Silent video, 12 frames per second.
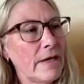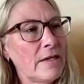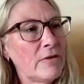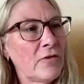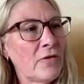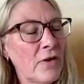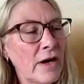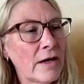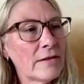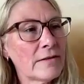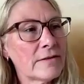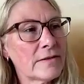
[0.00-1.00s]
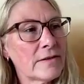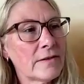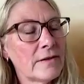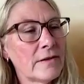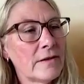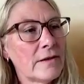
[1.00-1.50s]
it felt
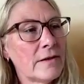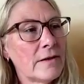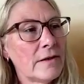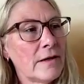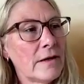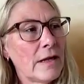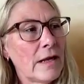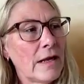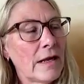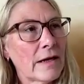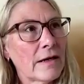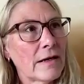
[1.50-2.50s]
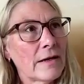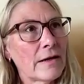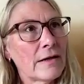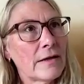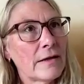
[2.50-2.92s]
like